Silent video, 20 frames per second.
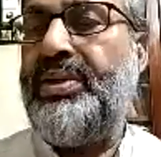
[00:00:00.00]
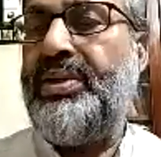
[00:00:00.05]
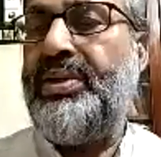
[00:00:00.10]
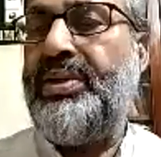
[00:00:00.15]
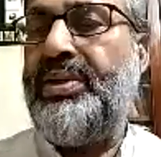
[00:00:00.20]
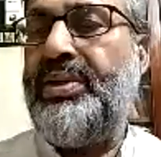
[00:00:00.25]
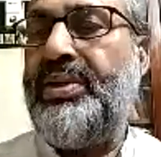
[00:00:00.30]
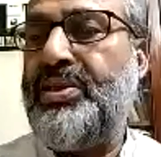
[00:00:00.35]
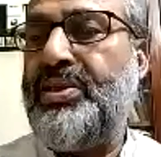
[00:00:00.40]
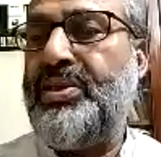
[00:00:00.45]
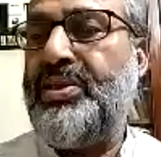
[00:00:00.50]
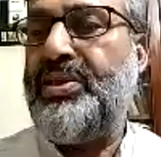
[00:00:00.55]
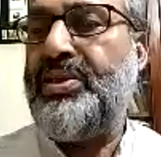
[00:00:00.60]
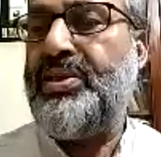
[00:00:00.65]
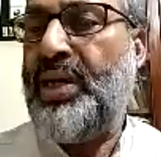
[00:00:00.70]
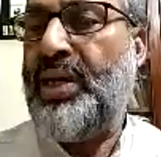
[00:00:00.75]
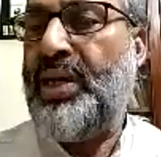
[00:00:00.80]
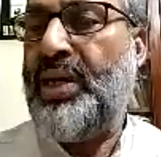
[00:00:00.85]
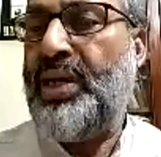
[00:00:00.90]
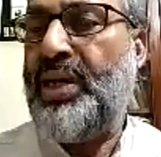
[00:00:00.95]
his
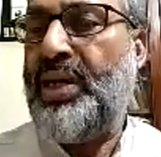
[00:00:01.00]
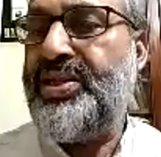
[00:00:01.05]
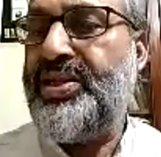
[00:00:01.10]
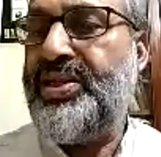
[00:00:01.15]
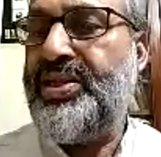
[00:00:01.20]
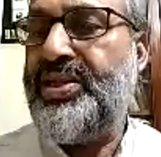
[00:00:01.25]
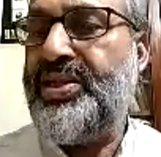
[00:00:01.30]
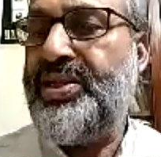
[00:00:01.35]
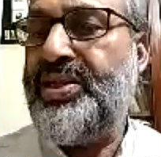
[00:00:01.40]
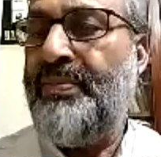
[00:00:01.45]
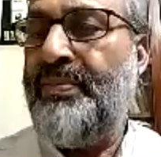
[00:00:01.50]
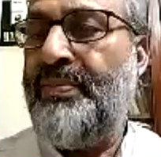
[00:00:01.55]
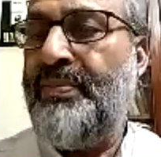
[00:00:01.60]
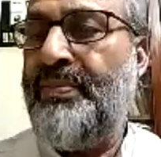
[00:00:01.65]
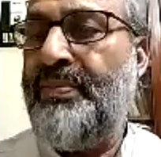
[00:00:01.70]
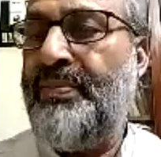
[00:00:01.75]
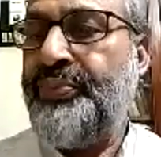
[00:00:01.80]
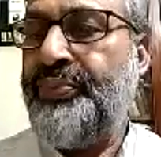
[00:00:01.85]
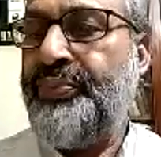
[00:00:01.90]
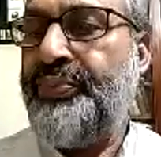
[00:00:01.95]
booklet
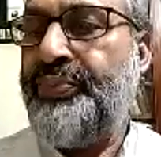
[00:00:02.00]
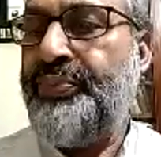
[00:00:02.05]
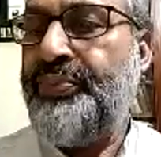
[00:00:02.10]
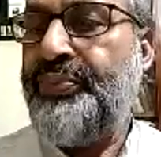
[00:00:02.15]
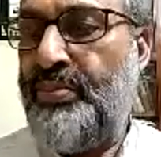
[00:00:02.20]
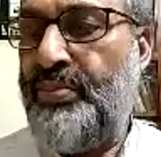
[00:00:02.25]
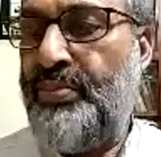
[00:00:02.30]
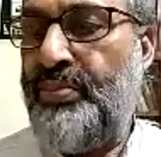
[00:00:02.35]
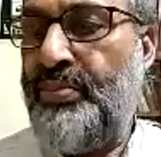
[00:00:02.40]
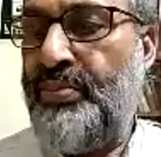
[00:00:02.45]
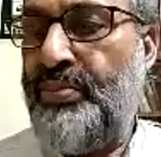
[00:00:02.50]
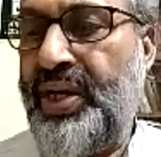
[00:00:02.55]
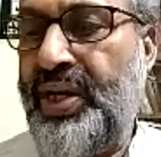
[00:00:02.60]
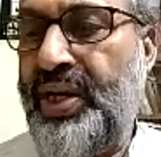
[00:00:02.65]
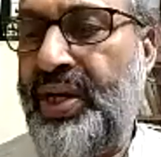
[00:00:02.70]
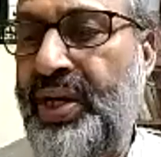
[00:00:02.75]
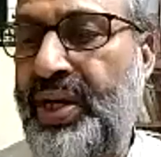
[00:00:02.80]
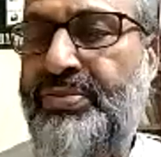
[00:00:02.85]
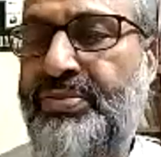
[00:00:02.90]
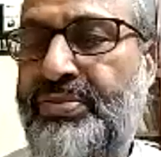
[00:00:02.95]
or monograph,
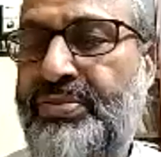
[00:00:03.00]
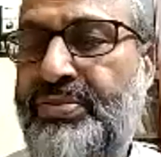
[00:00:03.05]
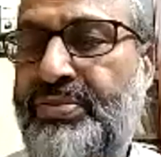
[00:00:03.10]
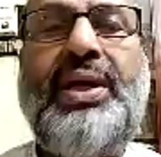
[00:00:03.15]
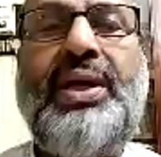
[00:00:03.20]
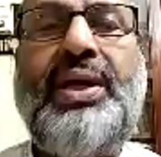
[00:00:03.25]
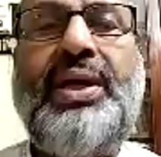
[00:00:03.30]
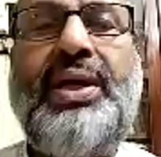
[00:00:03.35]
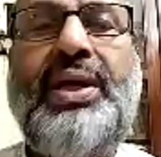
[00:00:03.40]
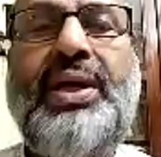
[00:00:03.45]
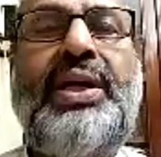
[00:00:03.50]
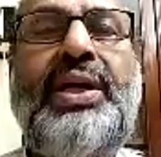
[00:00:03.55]
you will